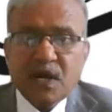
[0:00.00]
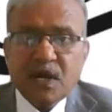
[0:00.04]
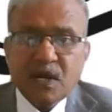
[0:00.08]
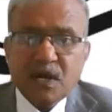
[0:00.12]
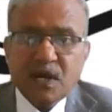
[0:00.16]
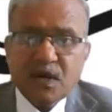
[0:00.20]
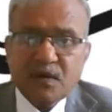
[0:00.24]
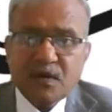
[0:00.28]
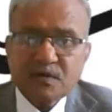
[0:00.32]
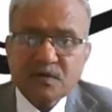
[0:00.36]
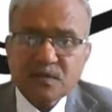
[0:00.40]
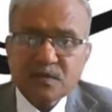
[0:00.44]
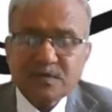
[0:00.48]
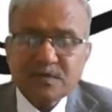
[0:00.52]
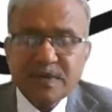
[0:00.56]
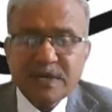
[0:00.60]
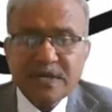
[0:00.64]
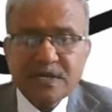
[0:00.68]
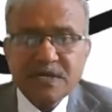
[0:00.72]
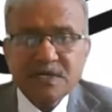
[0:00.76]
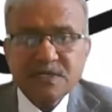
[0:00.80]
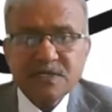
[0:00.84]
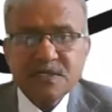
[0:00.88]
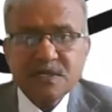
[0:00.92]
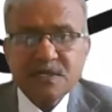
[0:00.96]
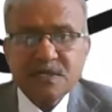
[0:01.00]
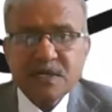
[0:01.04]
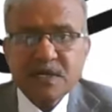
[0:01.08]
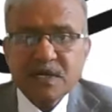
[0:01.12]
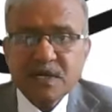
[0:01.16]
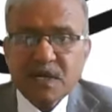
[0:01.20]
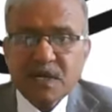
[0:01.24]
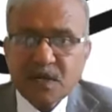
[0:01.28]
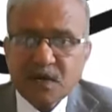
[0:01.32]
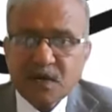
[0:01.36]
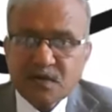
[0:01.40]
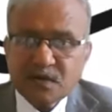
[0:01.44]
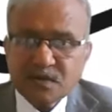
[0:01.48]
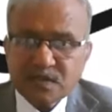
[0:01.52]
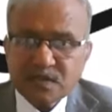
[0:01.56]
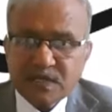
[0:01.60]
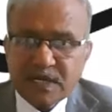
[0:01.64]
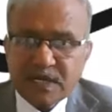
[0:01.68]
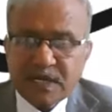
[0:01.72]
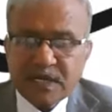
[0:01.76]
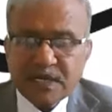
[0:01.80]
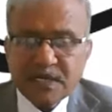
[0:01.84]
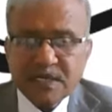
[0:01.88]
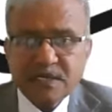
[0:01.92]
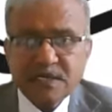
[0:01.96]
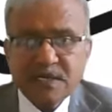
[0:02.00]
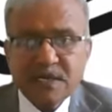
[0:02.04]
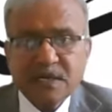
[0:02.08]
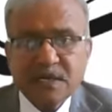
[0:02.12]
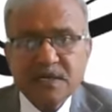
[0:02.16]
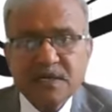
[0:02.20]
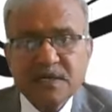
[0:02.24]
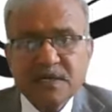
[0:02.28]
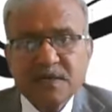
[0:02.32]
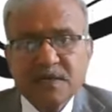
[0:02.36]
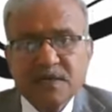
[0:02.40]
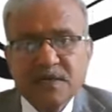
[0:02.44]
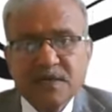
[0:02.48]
accounts manager or accounts director?